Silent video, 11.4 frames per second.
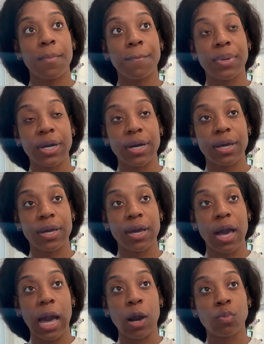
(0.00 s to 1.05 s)
but
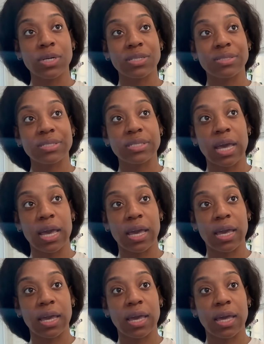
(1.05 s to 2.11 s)
I would
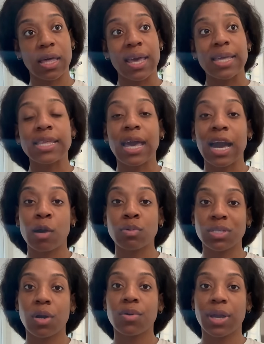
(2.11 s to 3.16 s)
say that I
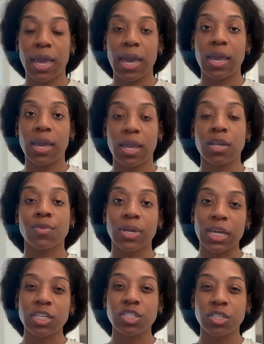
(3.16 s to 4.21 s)
was okay in a
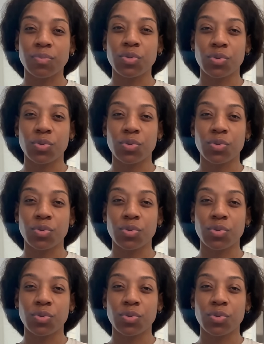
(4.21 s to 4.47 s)
relationship.